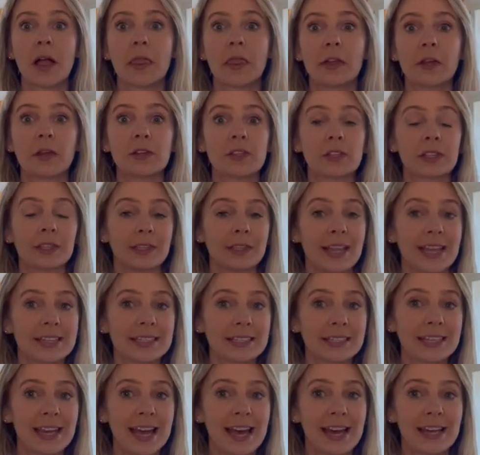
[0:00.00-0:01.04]
there's
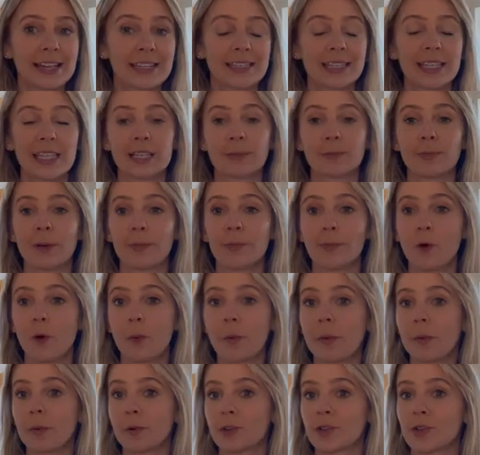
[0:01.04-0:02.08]
less taxis, but more
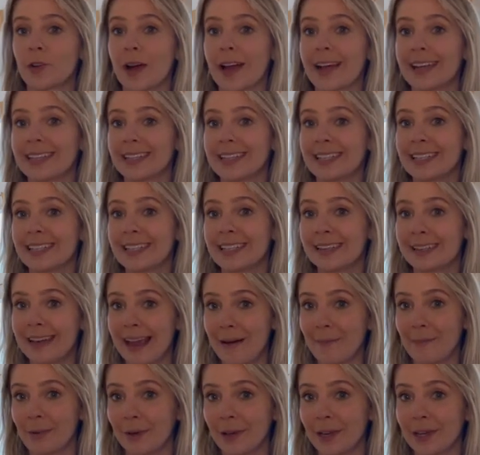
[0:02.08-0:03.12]
people trying to
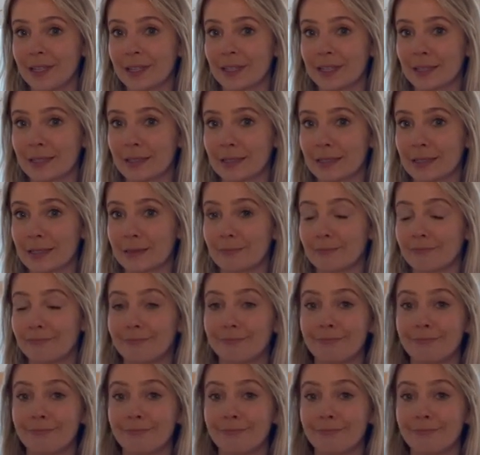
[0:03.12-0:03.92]
get places